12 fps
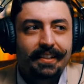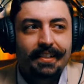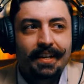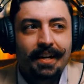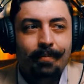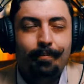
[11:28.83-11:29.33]

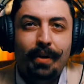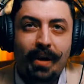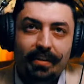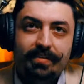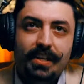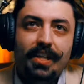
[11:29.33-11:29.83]

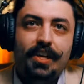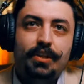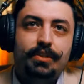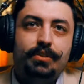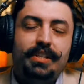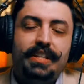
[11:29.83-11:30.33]
above
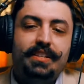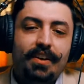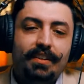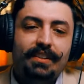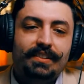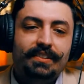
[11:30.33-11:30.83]

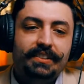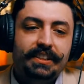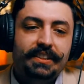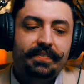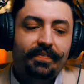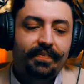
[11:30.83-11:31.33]

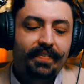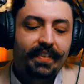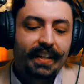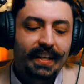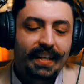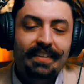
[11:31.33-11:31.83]
$100,
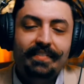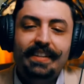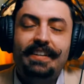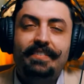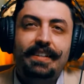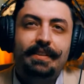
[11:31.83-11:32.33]
even
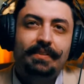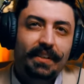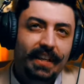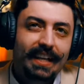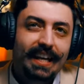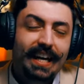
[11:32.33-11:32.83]
if I'm
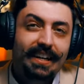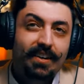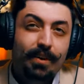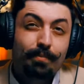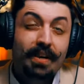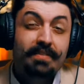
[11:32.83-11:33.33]
looking at it
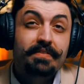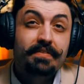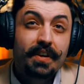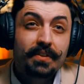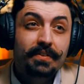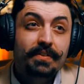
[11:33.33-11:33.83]
on my
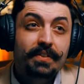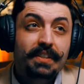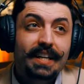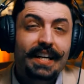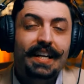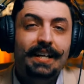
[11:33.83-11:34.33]
phone,
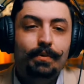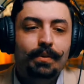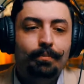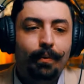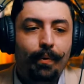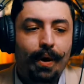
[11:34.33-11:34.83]
I will
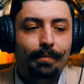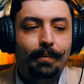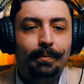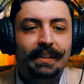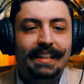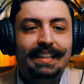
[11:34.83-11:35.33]

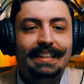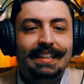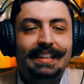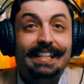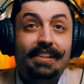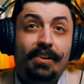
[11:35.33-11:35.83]
probably
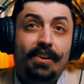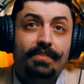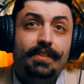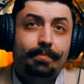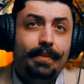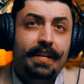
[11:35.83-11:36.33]
get
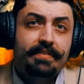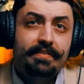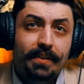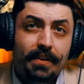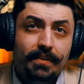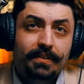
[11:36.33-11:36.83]
off of my
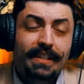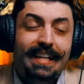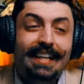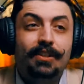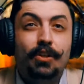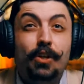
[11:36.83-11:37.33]
phone
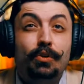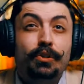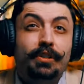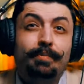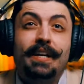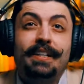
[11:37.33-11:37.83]
and go
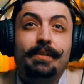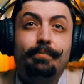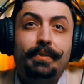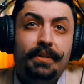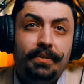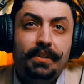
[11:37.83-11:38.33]
to my
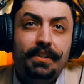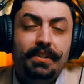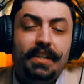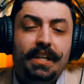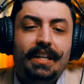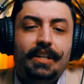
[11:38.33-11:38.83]
computer
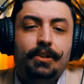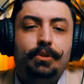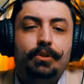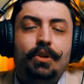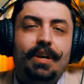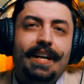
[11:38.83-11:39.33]
to
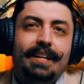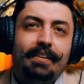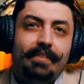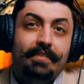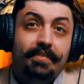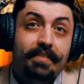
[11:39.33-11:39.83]
try and
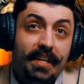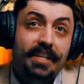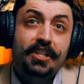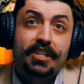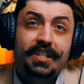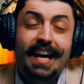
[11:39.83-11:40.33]

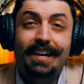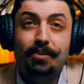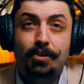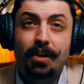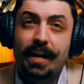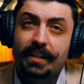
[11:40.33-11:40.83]
finish that
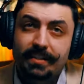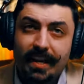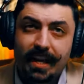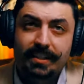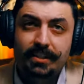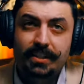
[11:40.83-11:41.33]

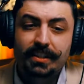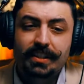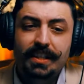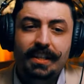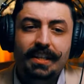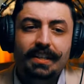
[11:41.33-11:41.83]
transaction.
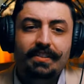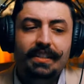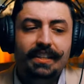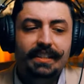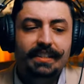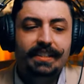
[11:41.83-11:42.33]

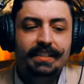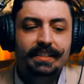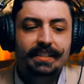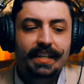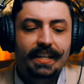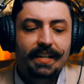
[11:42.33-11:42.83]
Right?
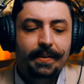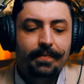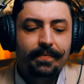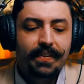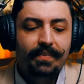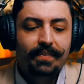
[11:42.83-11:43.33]
It's
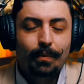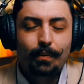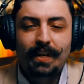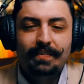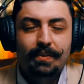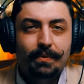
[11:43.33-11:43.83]
for
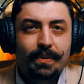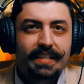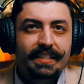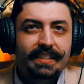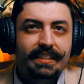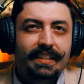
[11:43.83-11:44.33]
whatever
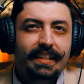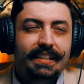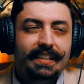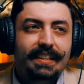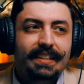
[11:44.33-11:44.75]
reason, like